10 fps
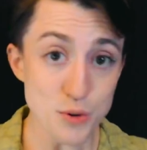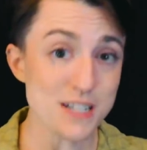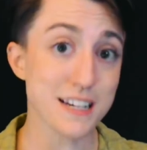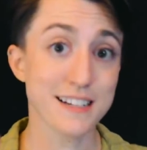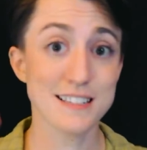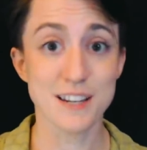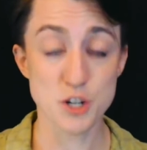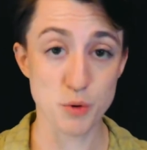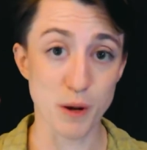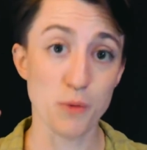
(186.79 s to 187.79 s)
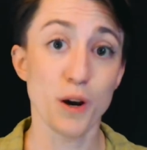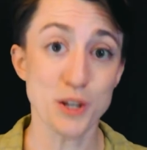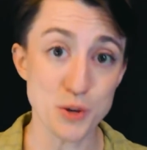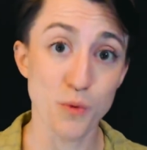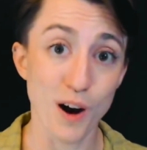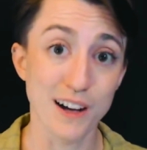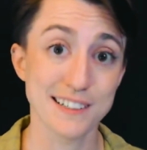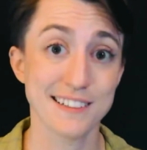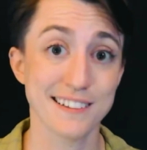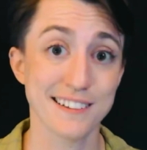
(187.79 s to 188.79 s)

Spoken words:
get to accentuate what you want.